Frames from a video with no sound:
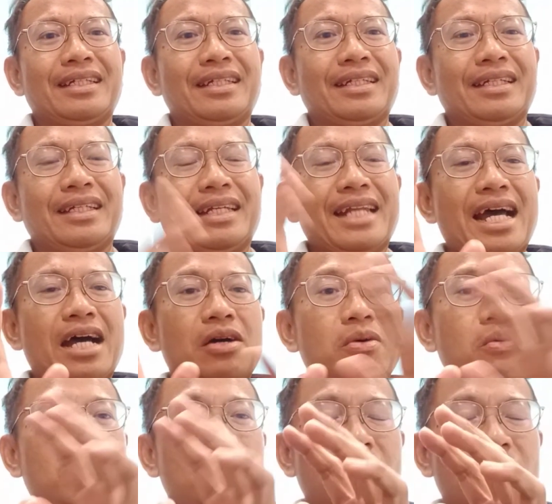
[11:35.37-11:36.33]

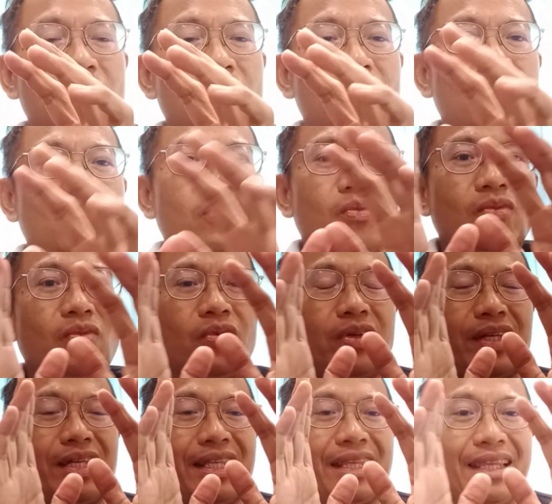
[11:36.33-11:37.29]
Now,
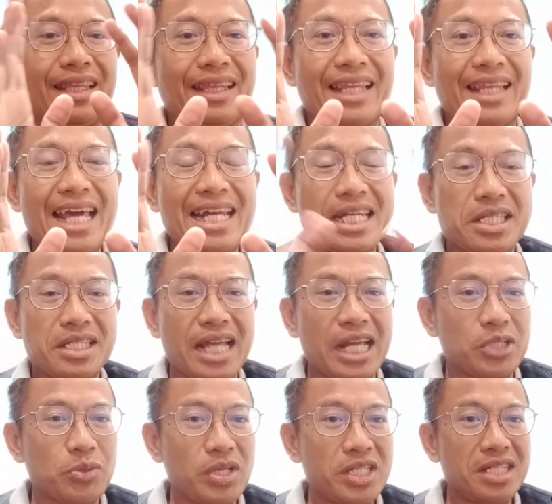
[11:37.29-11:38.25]
that is
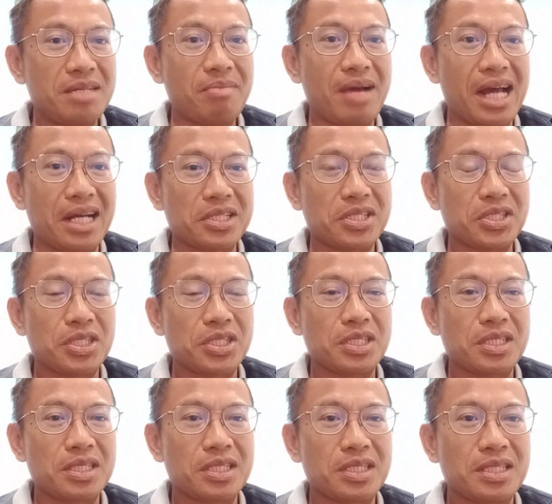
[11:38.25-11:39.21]
like 20
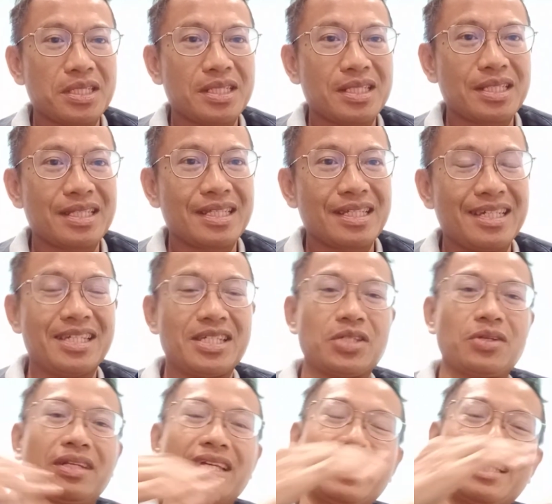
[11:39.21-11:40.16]
marks.
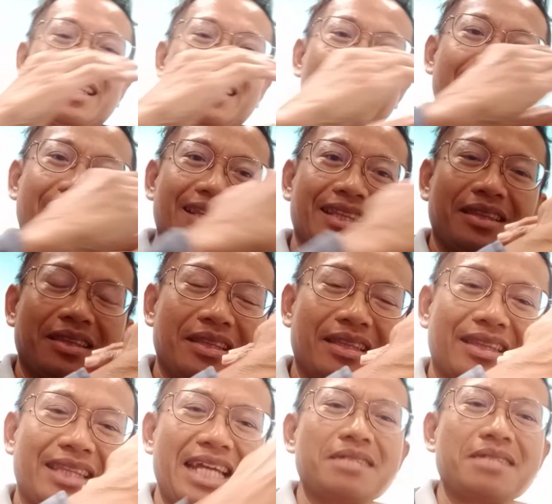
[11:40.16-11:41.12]
So the
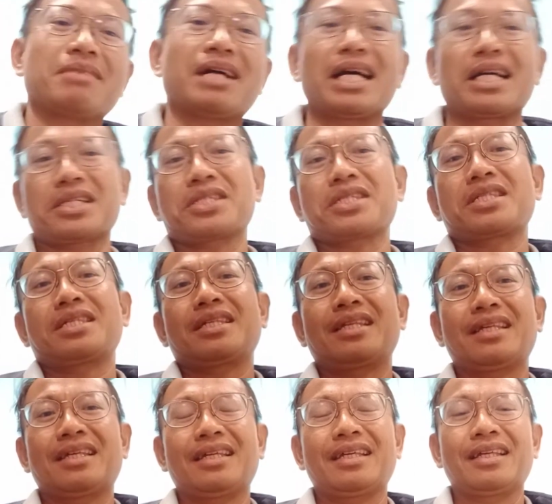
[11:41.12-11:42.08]
10 marks,
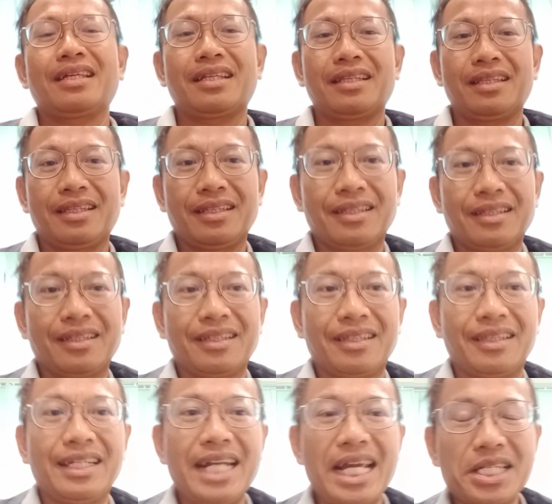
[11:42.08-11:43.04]

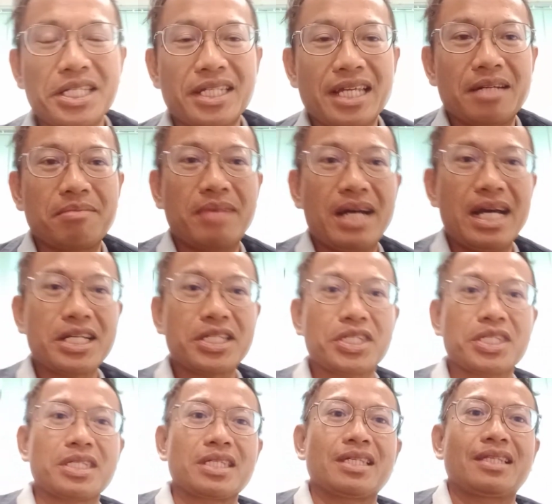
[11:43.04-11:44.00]
the next 10
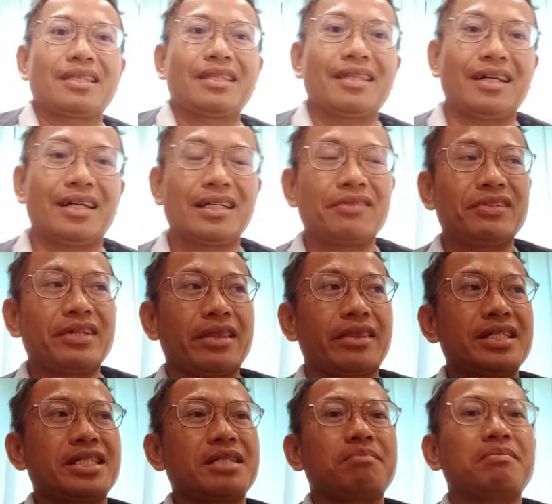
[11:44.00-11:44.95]
marks out of the
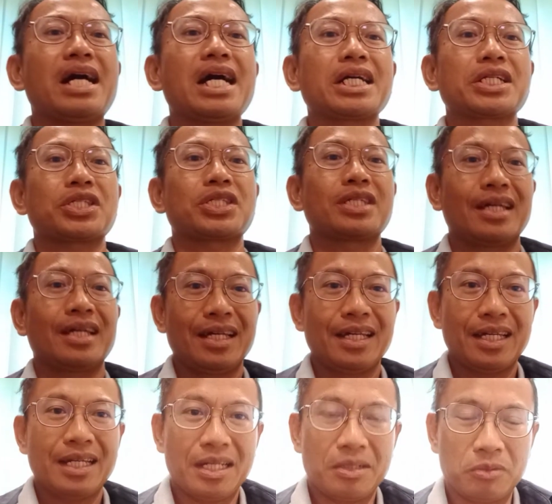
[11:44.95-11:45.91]
30 marks
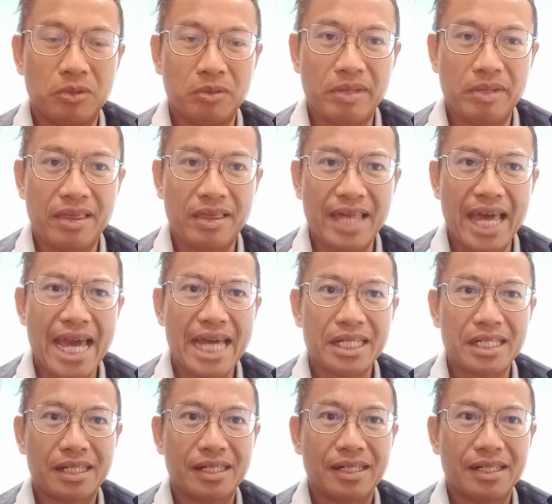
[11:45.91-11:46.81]
will be that